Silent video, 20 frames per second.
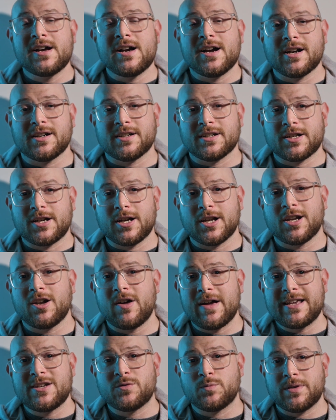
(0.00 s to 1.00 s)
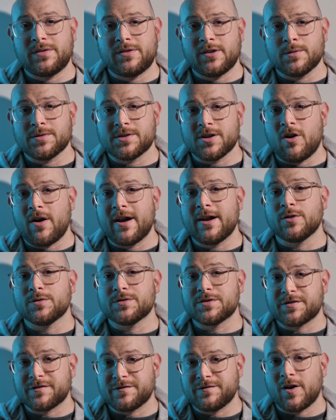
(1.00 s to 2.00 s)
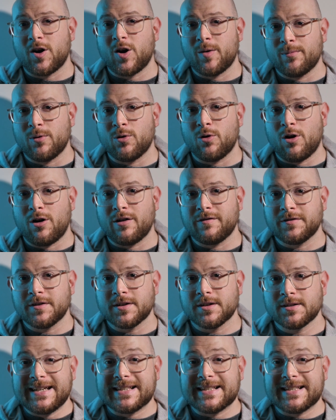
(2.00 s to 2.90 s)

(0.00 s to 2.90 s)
are going to collide with those ions far more often.